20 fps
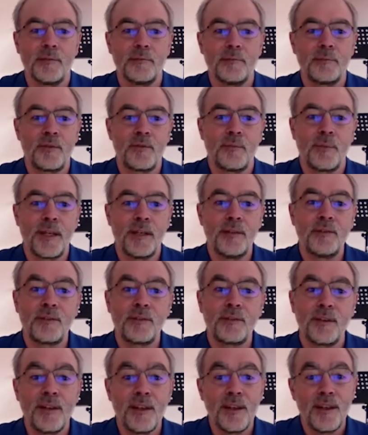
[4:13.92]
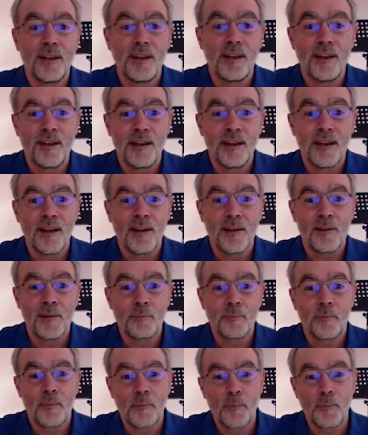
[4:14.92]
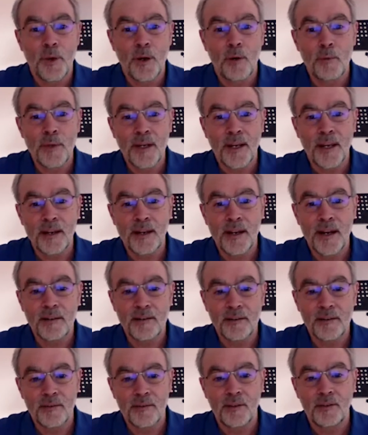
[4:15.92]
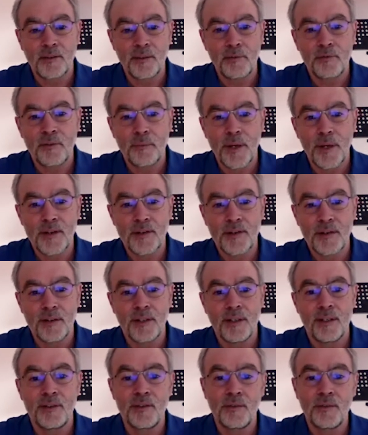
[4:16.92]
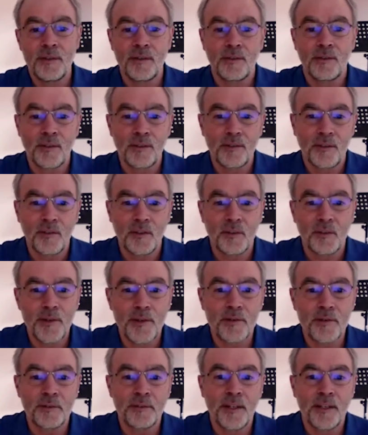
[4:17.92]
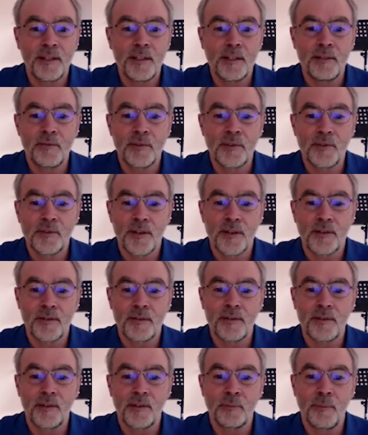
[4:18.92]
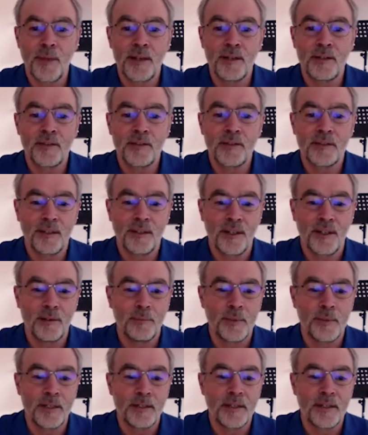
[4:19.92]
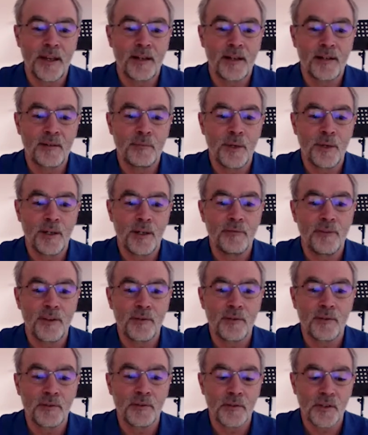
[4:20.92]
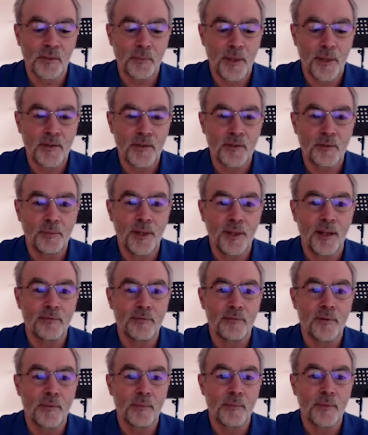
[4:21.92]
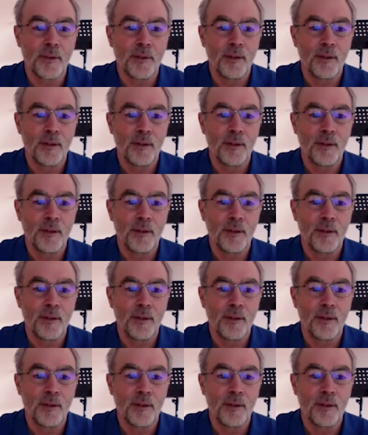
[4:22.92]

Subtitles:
domains. But we connect this information into an existing spatial data infrastructure that's managed in Canada by the Federal Geospatial Platform.